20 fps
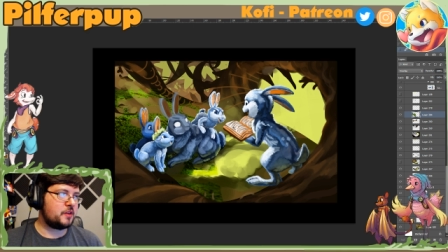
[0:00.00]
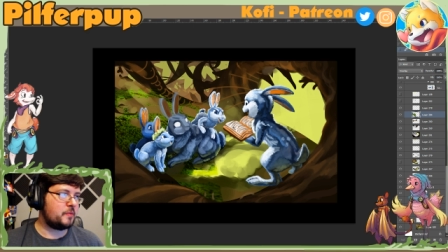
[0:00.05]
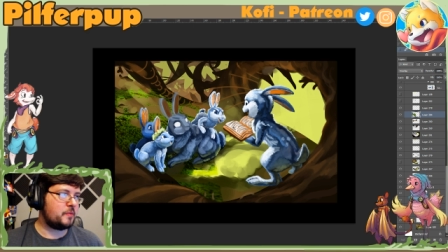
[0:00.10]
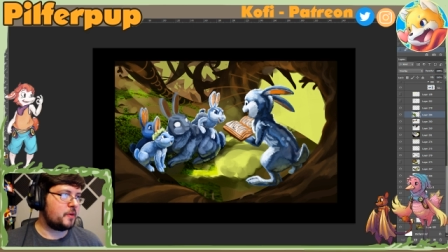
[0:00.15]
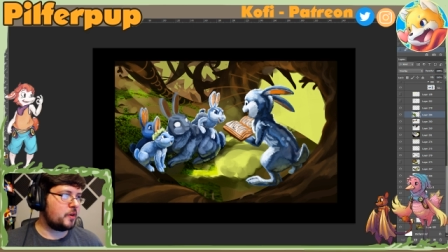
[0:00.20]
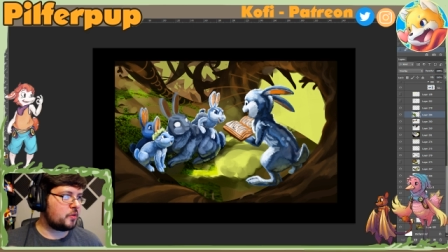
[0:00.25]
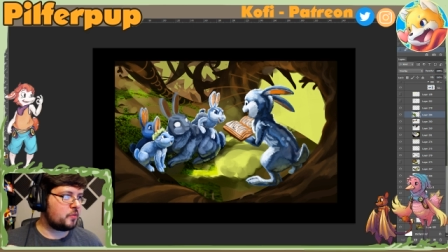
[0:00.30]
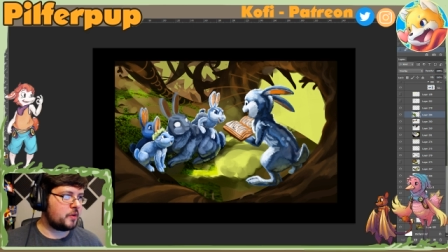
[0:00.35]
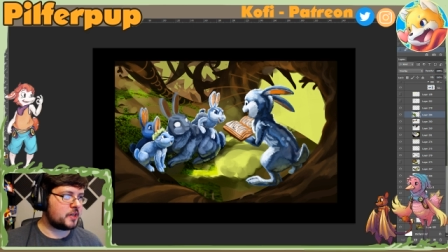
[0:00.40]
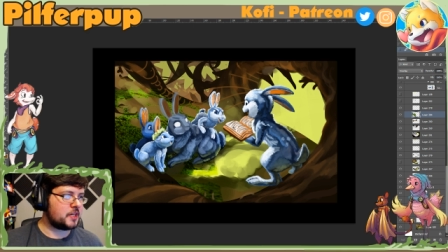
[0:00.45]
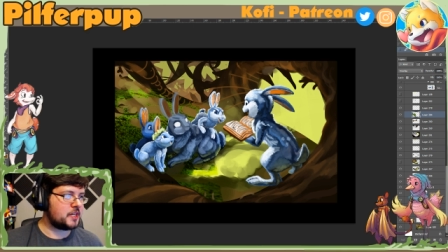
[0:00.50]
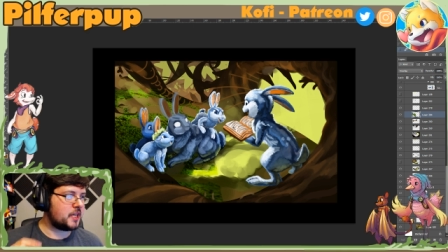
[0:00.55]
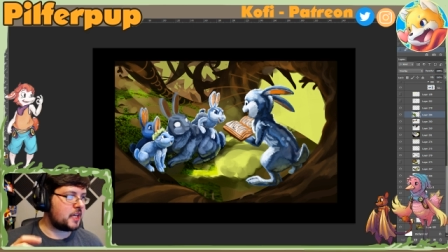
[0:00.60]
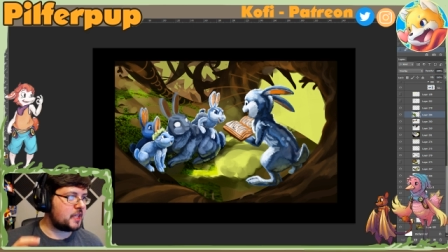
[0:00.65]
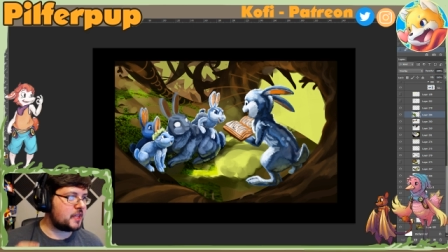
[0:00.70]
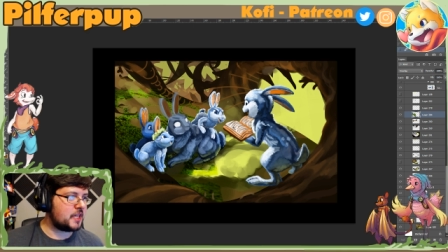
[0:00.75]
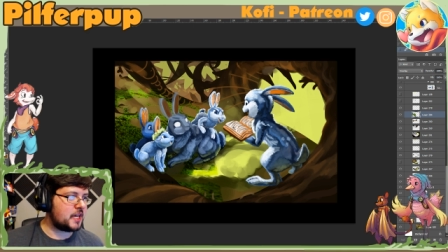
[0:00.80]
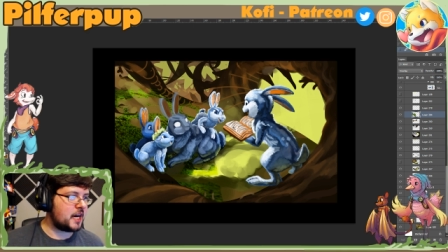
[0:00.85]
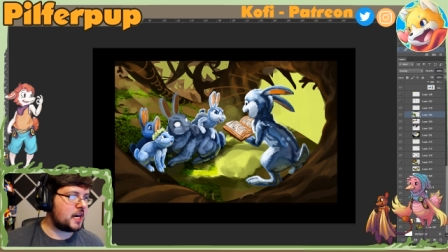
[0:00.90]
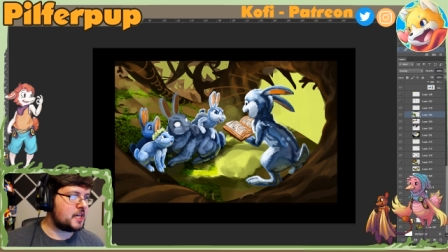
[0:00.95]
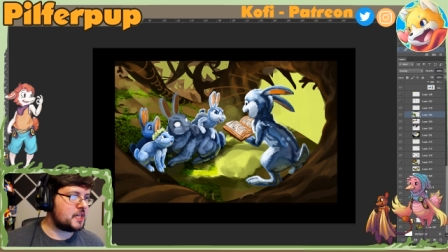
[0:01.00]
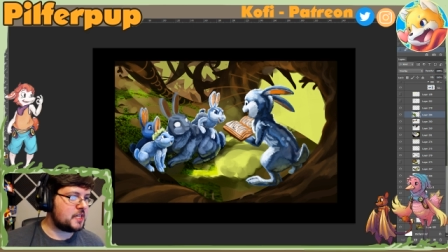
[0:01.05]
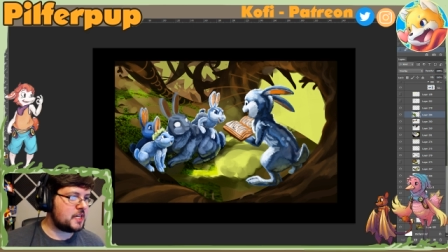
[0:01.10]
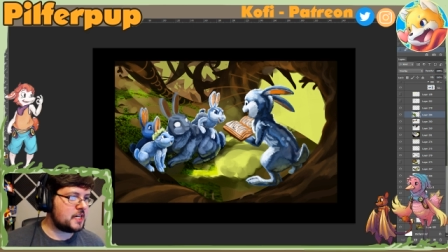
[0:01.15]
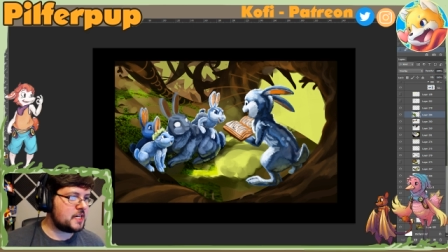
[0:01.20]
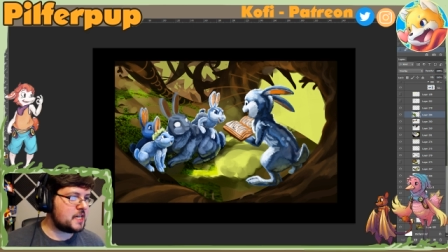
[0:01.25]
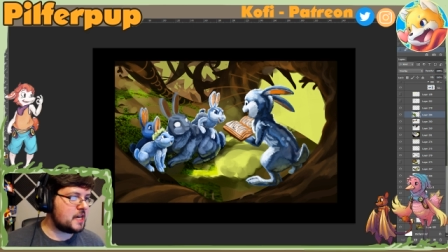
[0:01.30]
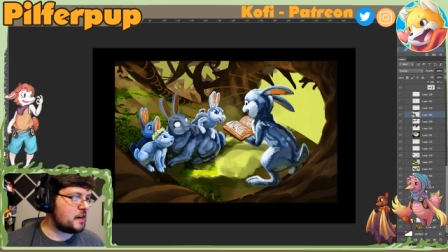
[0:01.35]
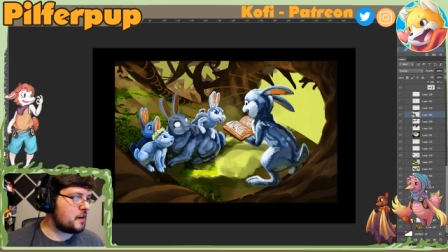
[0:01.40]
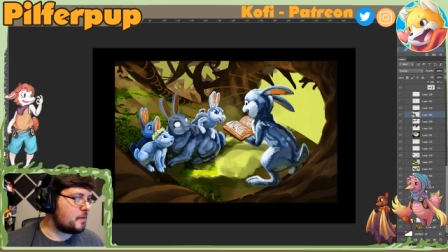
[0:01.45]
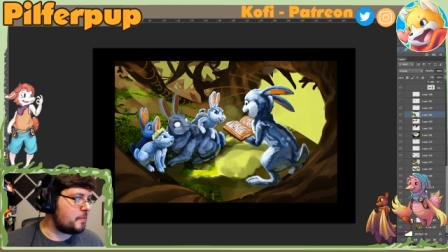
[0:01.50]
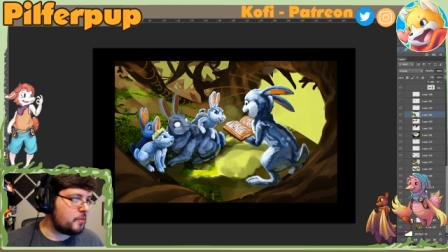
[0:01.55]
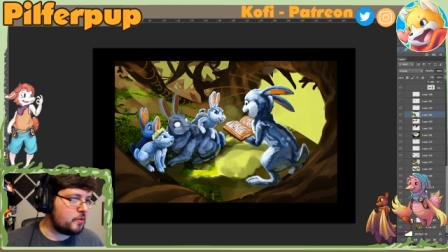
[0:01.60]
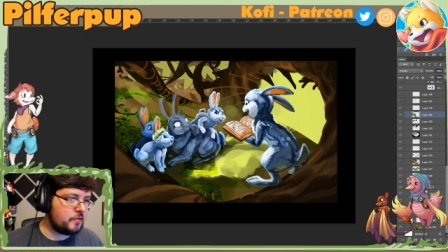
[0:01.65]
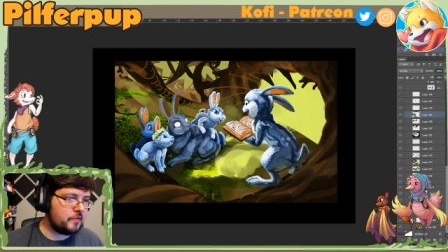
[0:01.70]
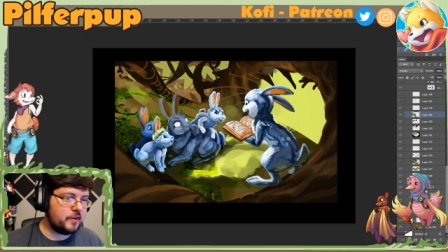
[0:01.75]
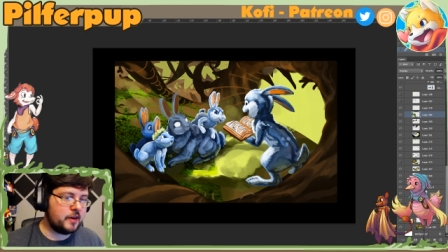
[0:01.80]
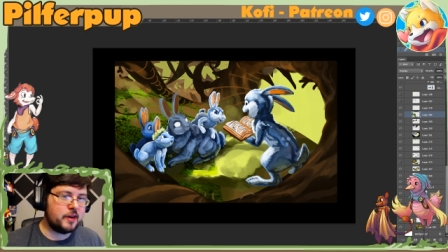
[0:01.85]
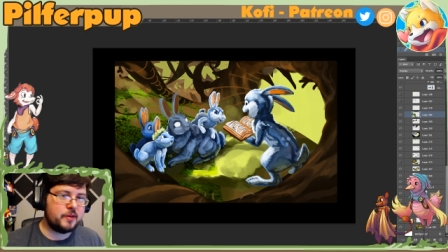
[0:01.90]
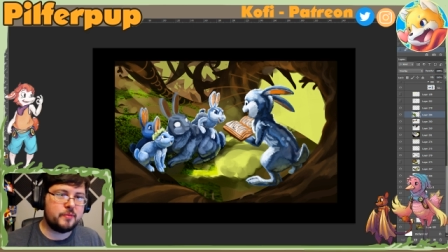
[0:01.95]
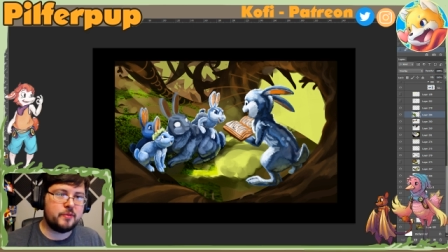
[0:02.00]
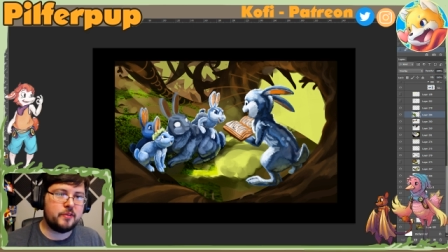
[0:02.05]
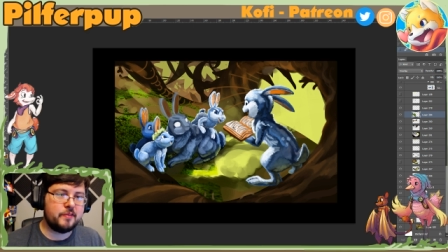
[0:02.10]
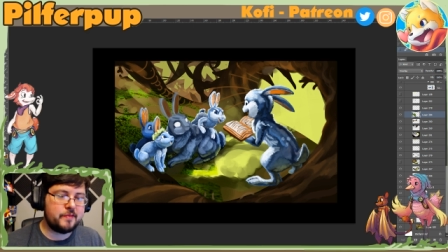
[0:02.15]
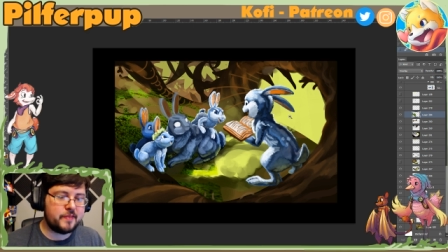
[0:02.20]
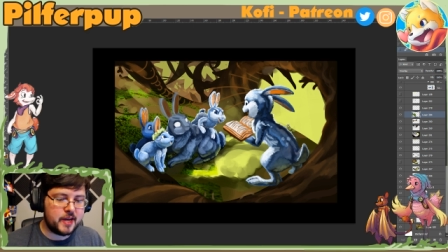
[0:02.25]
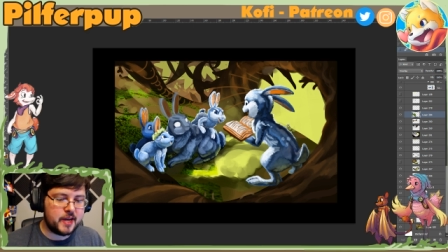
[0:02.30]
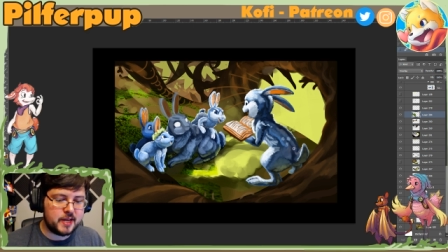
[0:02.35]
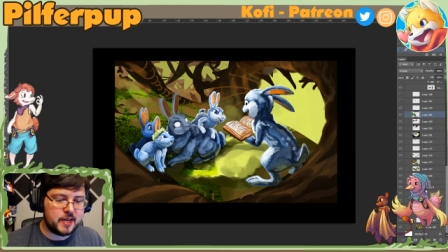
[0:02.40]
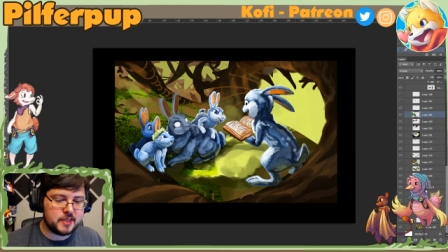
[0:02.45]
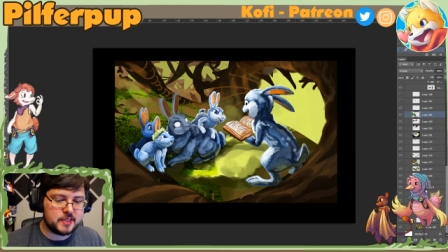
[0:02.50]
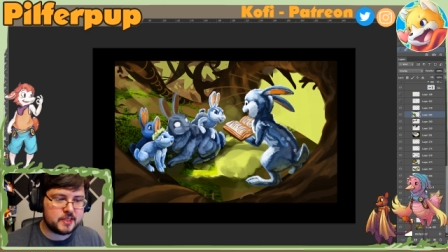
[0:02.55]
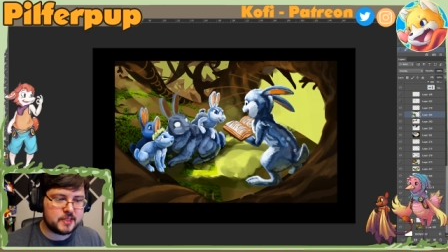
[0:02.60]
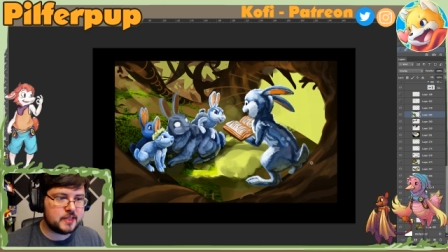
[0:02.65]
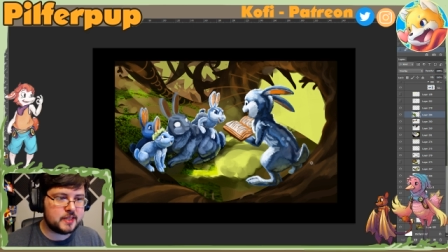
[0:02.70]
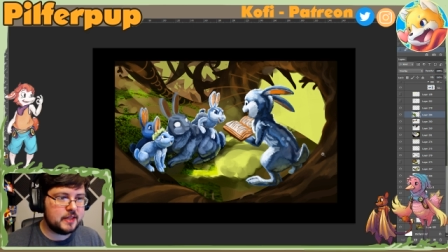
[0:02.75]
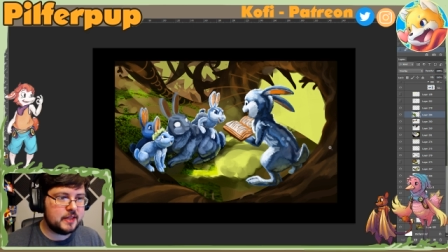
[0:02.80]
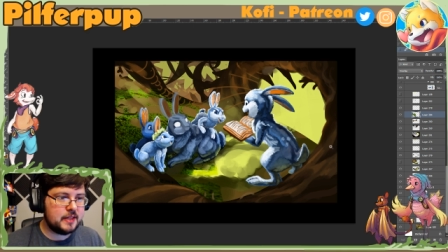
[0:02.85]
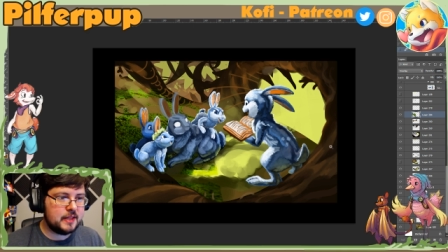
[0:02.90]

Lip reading: there real quick to get that idea down and move on real fast.